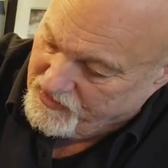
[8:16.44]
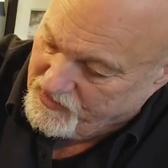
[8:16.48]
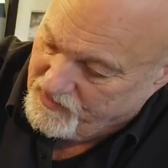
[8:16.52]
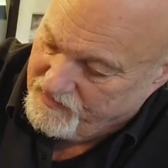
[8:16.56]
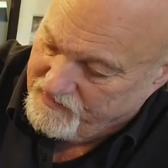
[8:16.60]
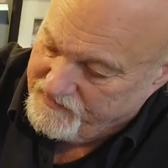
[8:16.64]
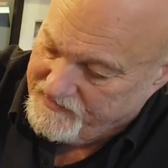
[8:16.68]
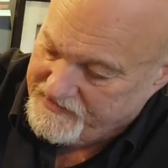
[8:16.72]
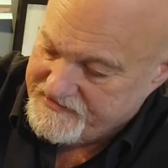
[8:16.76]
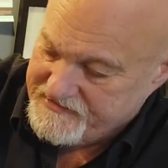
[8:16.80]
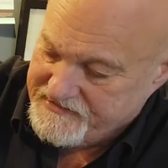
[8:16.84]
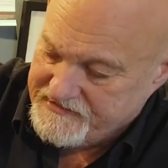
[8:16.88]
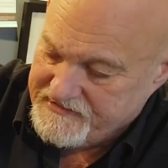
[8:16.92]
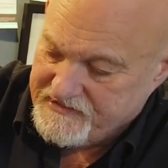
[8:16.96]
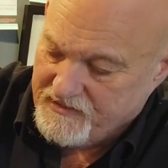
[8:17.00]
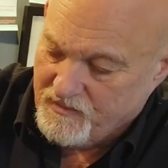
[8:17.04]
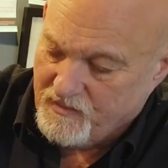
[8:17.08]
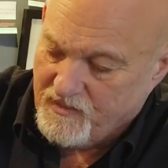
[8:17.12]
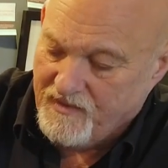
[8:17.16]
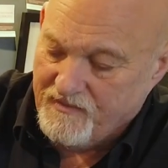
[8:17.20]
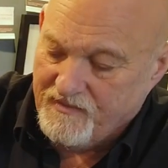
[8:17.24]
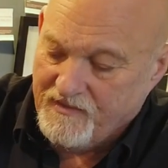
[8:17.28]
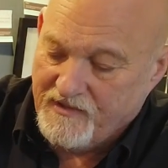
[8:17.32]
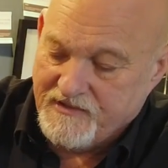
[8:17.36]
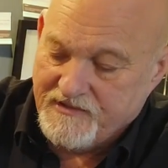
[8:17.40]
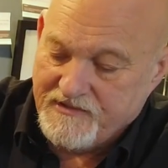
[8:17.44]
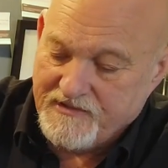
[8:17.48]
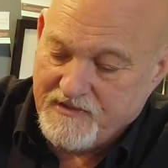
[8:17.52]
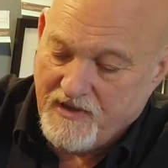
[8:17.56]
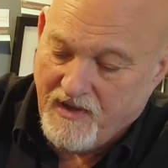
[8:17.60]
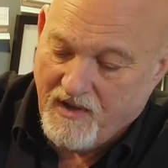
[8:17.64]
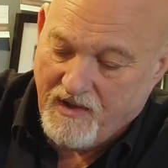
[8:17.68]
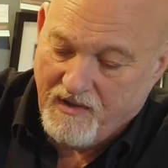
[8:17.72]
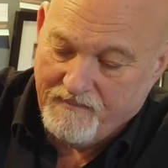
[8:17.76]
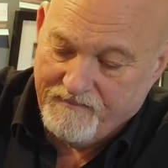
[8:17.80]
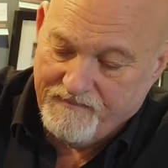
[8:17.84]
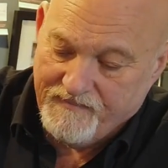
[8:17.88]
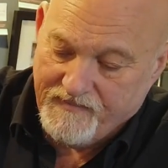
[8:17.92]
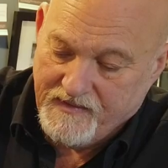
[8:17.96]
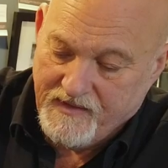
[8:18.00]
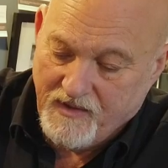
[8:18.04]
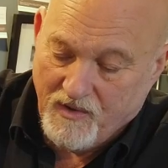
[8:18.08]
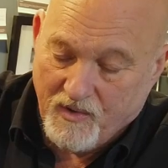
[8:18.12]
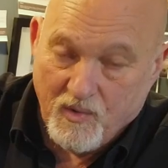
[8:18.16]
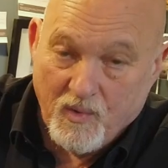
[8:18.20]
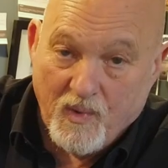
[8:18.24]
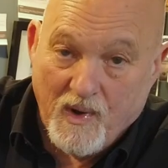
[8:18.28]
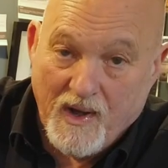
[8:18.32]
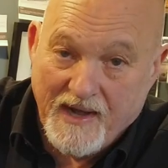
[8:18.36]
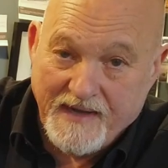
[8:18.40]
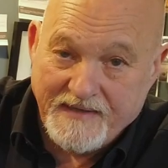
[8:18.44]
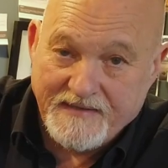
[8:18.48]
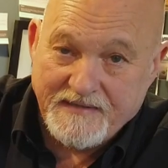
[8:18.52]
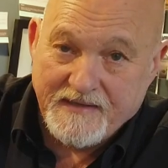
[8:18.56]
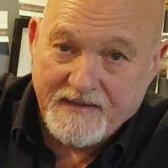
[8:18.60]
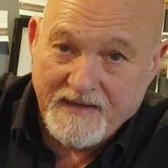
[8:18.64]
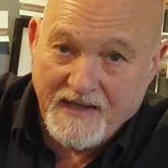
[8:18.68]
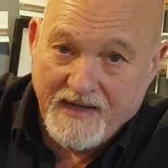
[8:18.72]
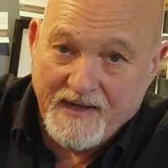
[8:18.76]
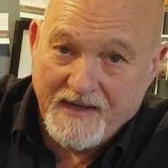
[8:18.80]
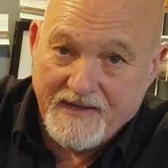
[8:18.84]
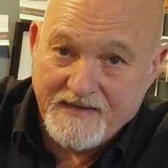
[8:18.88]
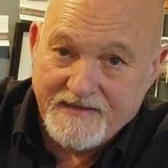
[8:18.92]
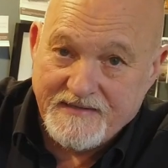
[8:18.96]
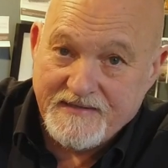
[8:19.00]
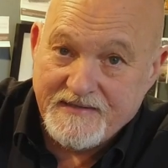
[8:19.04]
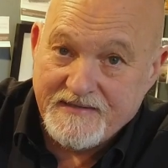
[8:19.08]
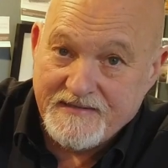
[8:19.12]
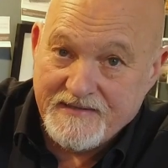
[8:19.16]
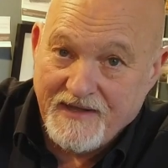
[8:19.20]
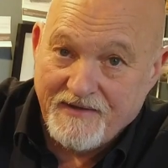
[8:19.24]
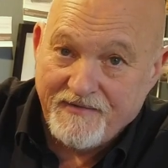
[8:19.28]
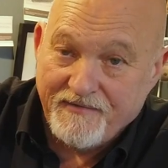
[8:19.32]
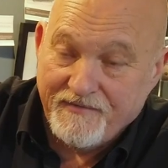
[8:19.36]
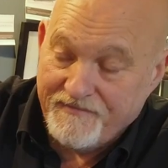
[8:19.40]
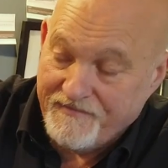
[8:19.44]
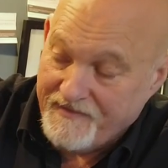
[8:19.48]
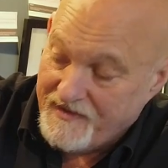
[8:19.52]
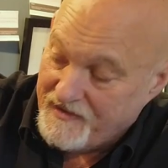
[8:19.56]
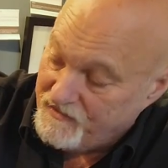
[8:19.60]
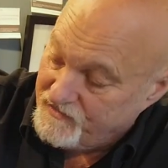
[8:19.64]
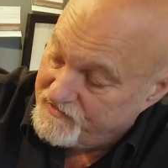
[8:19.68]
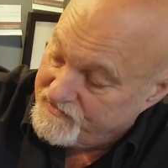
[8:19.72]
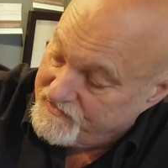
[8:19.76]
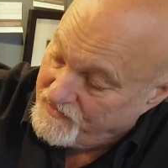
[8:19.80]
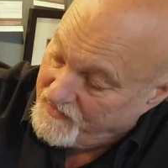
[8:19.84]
II, this is the one that's got, you know, quite a nice stiff feel